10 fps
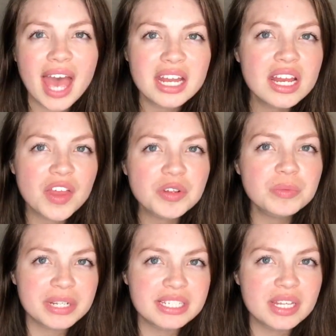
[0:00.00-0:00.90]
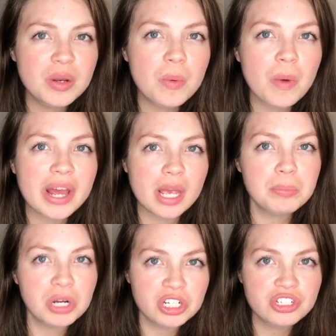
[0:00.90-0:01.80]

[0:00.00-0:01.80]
And another reason why I push